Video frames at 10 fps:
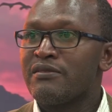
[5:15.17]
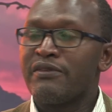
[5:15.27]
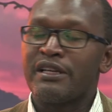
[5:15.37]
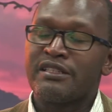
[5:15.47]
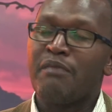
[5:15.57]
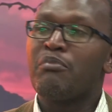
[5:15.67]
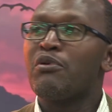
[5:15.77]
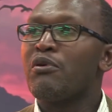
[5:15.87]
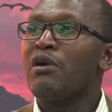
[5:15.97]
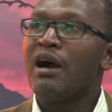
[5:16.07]
For
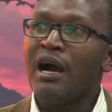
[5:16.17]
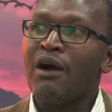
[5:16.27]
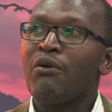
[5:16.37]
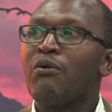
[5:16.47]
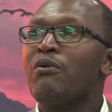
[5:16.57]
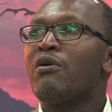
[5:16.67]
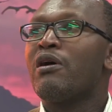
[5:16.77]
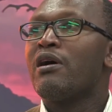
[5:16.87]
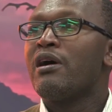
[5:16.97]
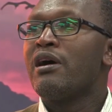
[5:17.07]
example, how
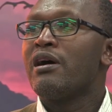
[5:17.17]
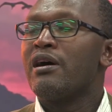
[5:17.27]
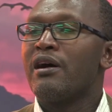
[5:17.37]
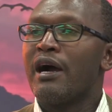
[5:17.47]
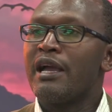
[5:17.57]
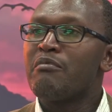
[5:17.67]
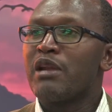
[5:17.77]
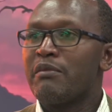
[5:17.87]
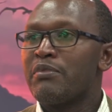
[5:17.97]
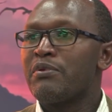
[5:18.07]

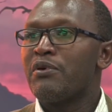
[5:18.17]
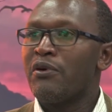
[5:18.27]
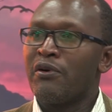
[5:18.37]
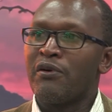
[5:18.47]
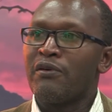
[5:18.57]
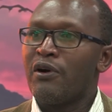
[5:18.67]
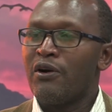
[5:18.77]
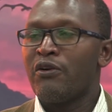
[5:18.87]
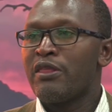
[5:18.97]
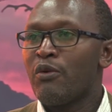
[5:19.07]
IMLAP
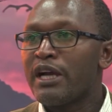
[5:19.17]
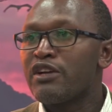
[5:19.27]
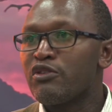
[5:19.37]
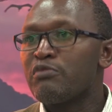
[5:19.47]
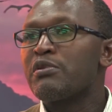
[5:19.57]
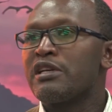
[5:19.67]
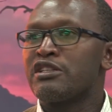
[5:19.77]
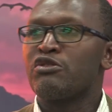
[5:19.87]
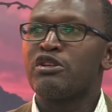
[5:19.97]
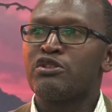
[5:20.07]
or the working group
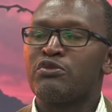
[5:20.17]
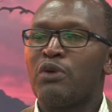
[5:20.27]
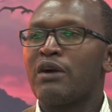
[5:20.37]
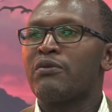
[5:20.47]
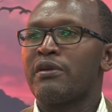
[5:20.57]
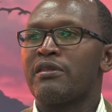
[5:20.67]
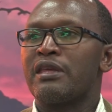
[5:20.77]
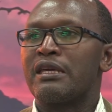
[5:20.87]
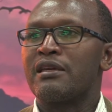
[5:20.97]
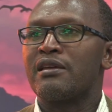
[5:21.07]
is going to work with
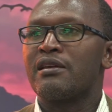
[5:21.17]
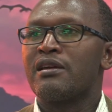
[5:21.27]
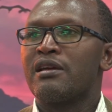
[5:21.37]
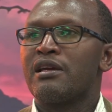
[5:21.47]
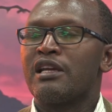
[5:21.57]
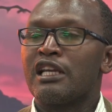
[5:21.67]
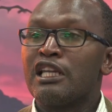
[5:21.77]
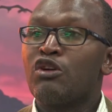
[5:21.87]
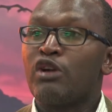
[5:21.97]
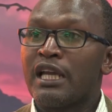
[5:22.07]
the
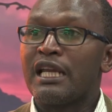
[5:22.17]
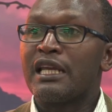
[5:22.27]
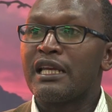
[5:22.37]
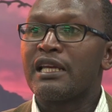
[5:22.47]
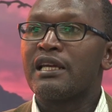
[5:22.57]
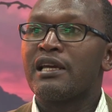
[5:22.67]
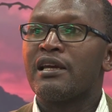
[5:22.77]
illegal killing